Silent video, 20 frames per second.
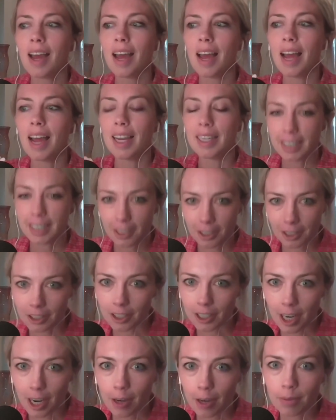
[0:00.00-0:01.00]
and here you
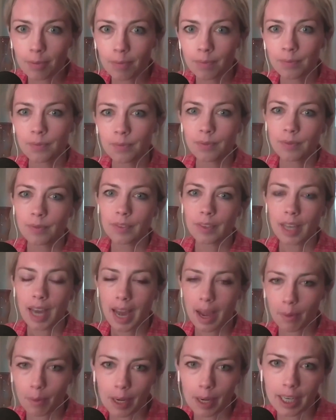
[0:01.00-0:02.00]
go.
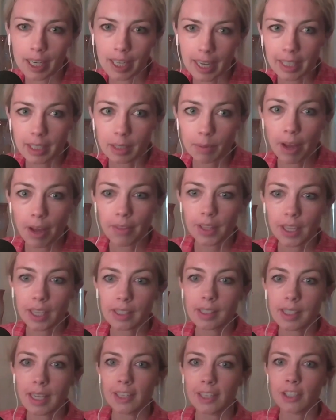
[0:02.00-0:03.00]
I want to connect about
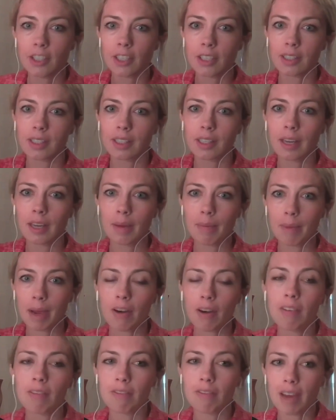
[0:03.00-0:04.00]
this. And just the
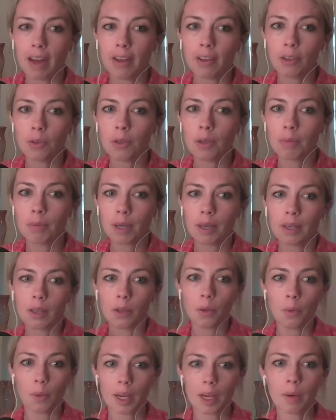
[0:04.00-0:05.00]
amount of value compared to
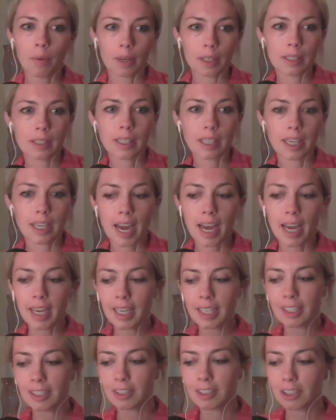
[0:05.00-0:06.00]
the way it works today
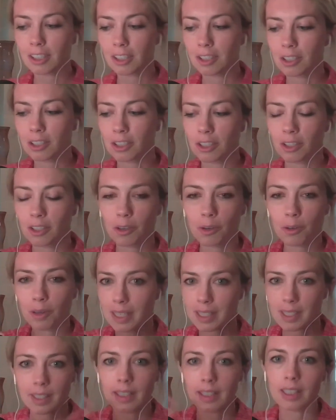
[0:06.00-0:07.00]
is just
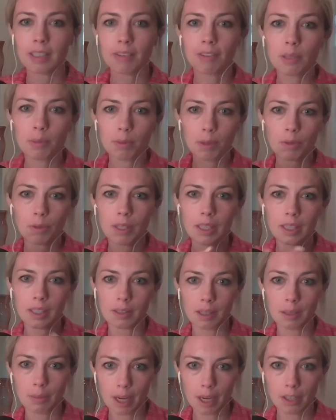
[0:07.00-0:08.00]
crazy. The difference between
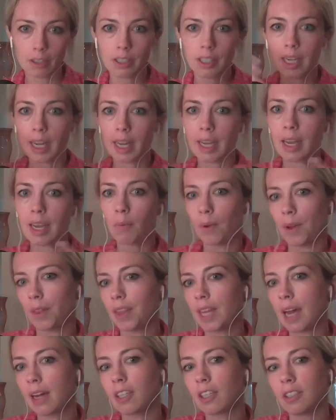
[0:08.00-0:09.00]
the model today and what
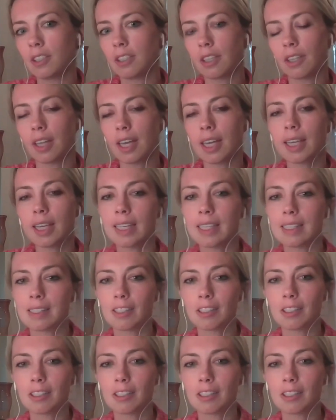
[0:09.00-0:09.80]
that could look like is